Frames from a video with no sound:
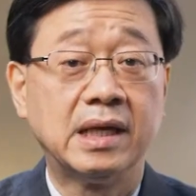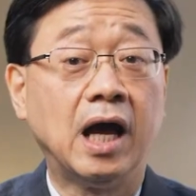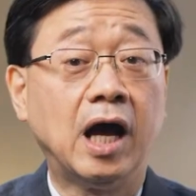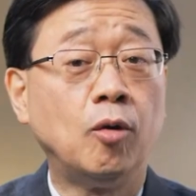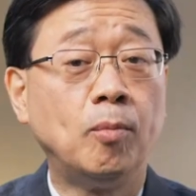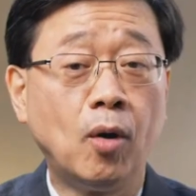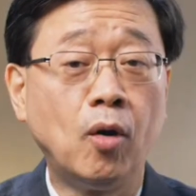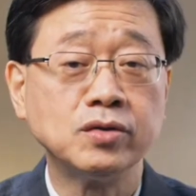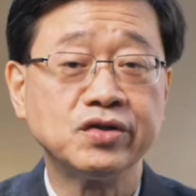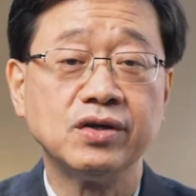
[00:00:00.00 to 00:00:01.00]
Our
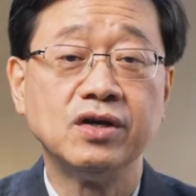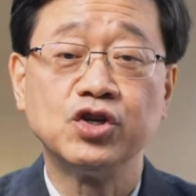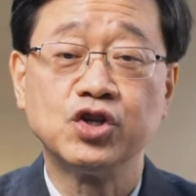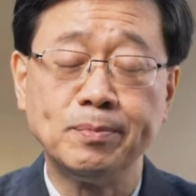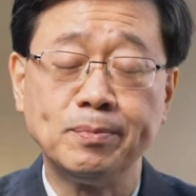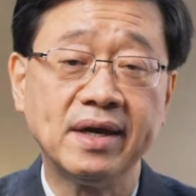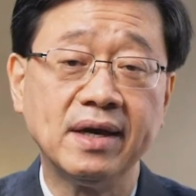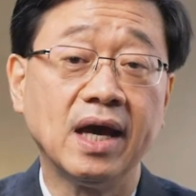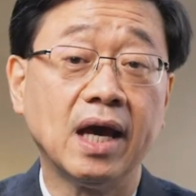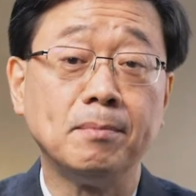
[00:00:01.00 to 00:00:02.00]
port,
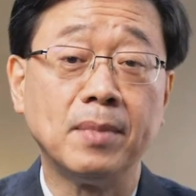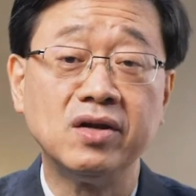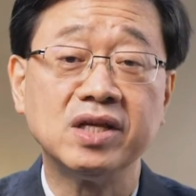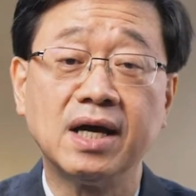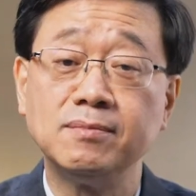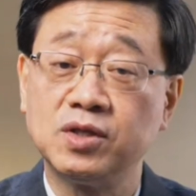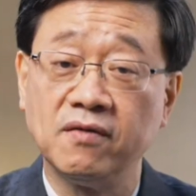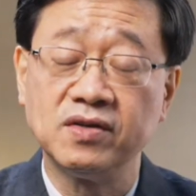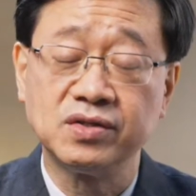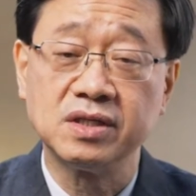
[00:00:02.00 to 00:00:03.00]
shipping, and maritime
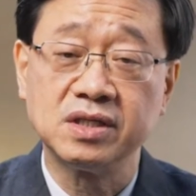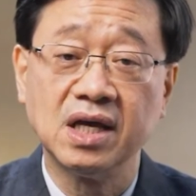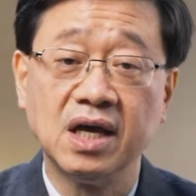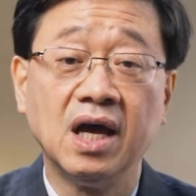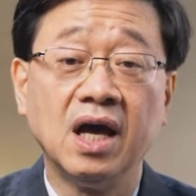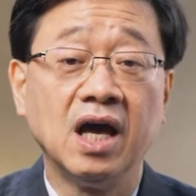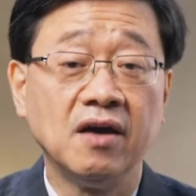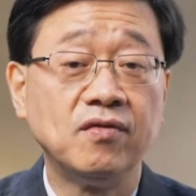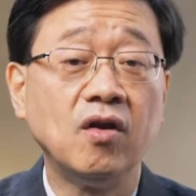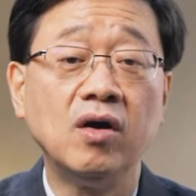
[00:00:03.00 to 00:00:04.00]
services
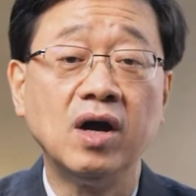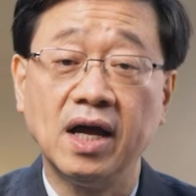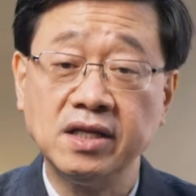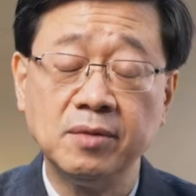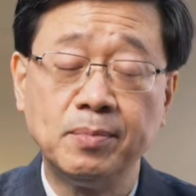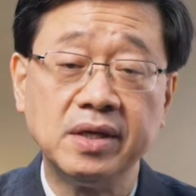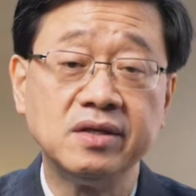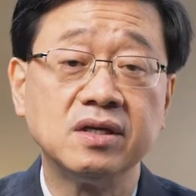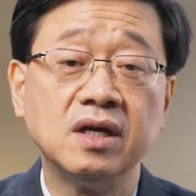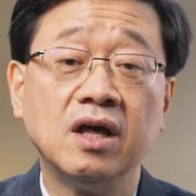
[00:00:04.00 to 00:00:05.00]
have long
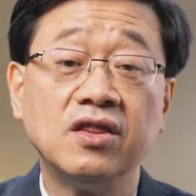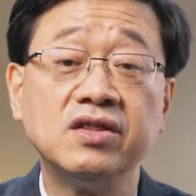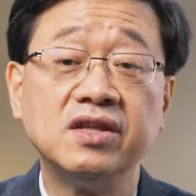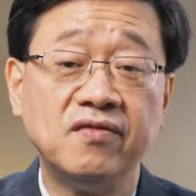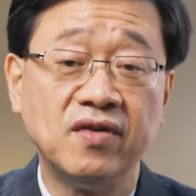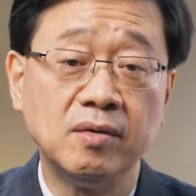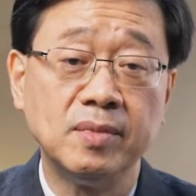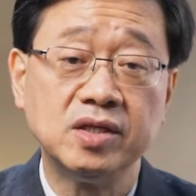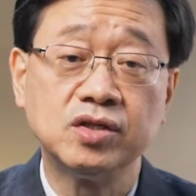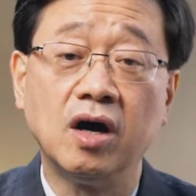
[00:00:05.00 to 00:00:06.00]
underpinned the
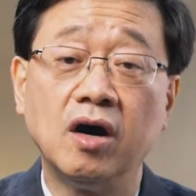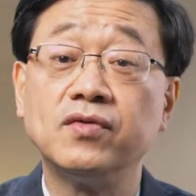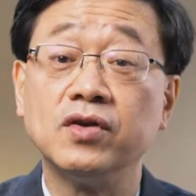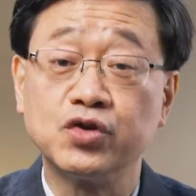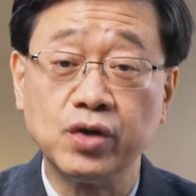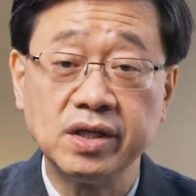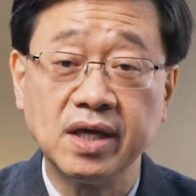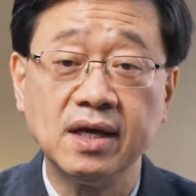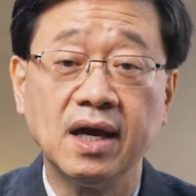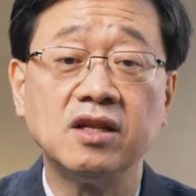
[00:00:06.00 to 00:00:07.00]
development of the
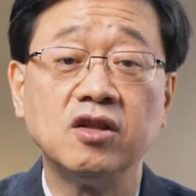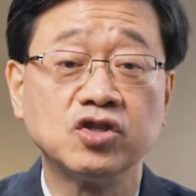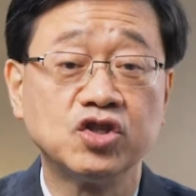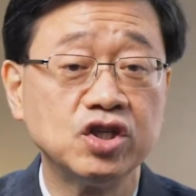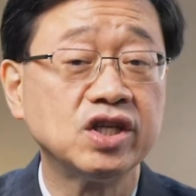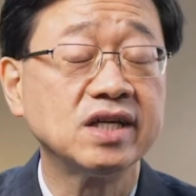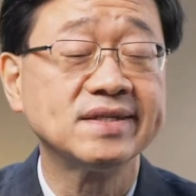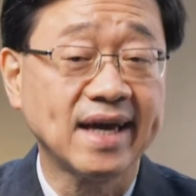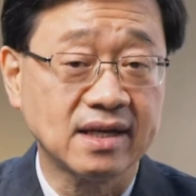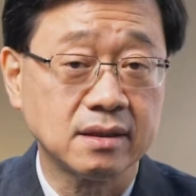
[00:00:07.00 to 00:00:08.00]
trading and logistics
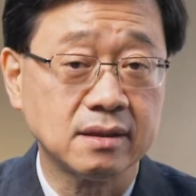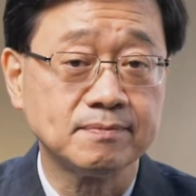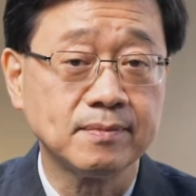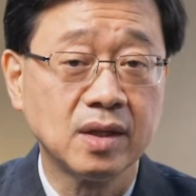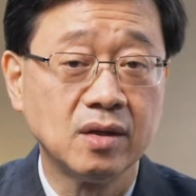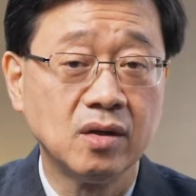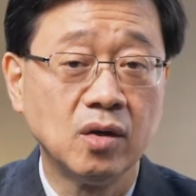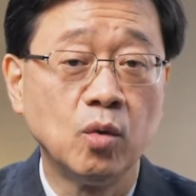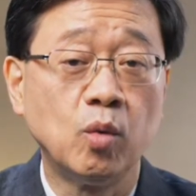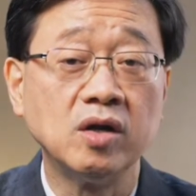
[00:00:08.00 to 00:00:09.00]
sector,
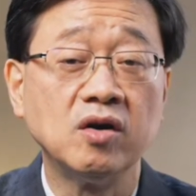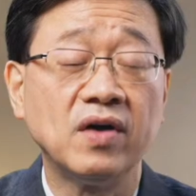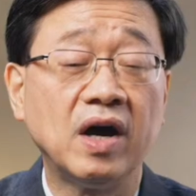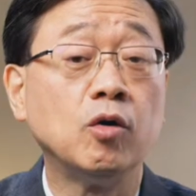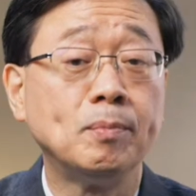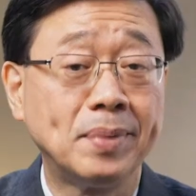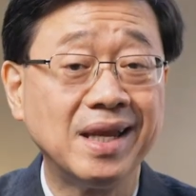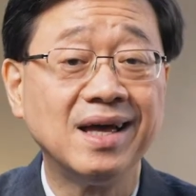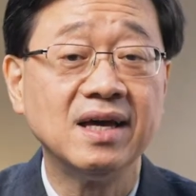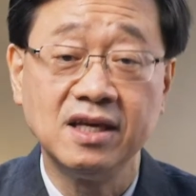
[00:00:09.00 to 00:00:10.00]
one of our
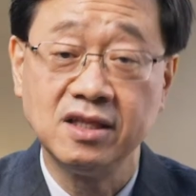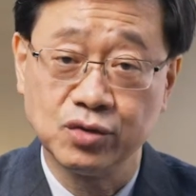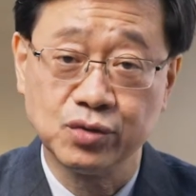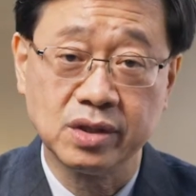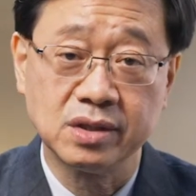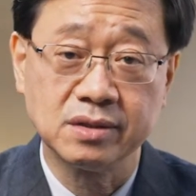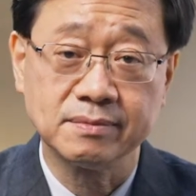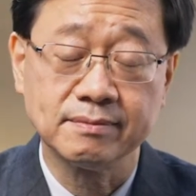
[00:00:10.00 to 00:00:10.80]
pillar industries.